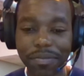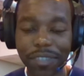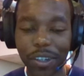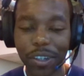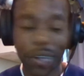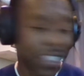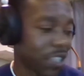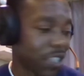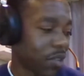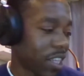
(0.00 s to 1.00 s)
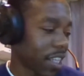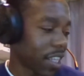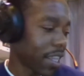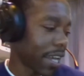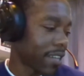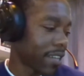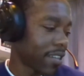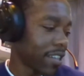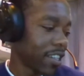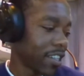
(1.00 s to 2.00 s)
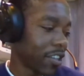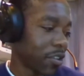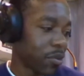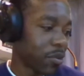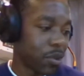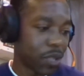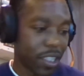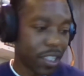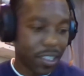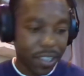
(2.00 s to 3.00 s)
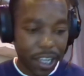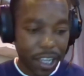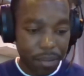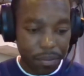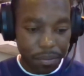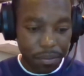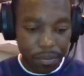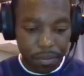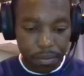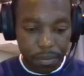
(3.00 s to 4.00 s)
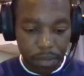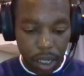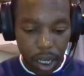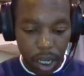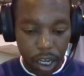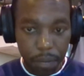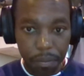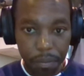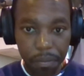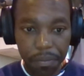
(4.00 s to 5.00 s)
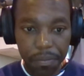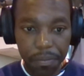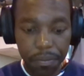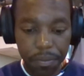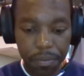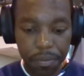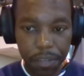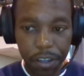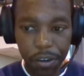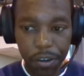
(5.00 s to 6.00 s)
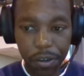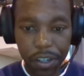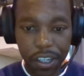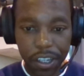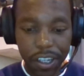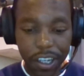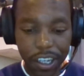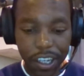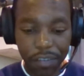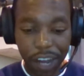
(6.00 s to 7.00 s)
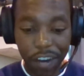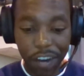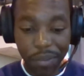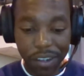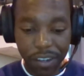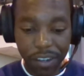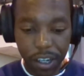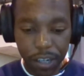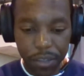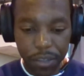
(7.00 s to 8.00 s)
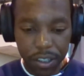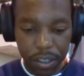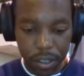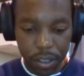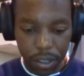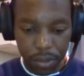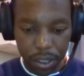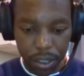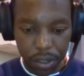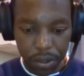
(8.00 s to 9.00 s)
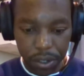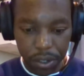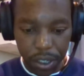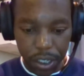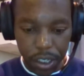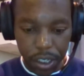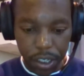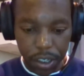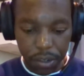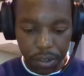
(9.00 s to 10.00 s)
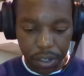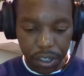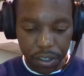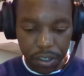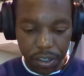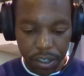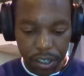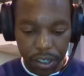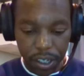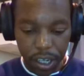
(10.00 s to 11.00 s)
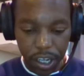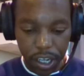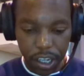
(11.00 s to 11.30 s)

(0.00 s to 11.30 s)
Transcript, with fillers: crazy to think that, you know, we were in the same, um, you know, uh, environment. Uh, let me just uh, resend her here it is hi